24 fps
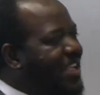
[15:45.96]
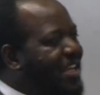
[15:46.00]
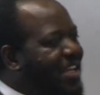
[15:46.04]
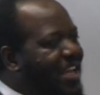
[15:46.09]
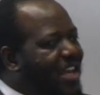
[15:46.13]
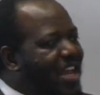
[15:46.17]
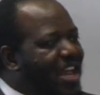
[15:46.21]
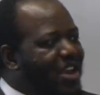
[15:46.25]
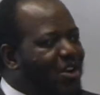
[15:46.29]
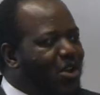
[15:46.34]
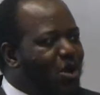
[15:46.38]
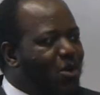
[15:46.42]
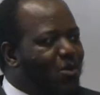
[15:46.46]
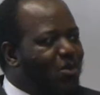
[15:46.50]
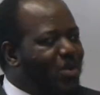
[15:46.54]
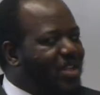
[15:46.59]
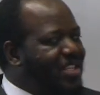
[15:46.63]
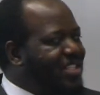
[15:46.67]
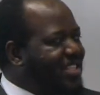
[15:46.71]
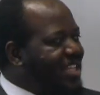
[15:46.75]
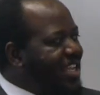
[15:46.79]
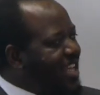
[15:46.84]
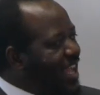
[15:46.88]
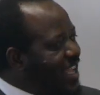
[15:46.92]
that are
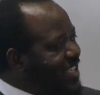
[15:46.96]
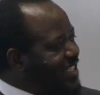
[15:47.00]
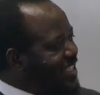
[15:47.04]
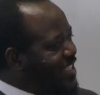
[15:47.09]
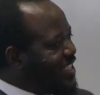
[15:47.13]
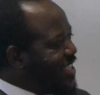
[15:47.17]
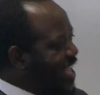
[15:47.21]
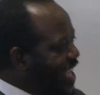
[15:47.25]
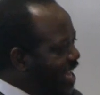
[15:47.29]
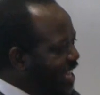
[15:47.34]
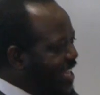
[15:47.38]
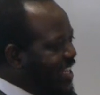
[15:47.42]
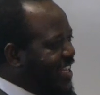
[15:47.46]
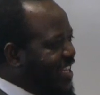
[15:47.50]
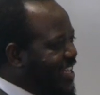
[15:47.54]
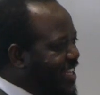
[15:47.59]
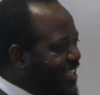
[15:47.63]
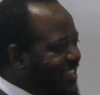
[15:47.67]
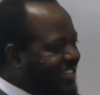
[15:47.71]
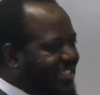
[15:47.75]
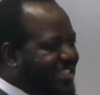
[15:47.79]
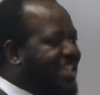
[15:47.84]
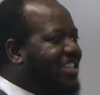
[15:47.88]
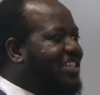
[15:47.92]
non-Western and selling
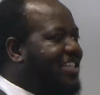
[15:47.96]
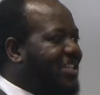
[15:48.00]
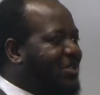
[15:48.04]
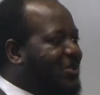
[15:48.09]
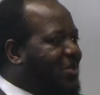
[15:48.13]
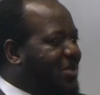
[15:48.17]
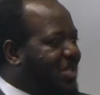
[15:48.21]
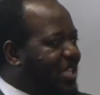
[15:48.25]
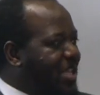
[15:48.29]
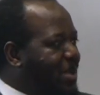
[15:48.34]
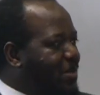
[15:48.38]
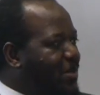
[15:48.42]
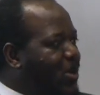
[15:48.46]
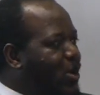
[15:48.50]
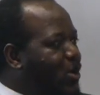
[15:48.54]
this data to them.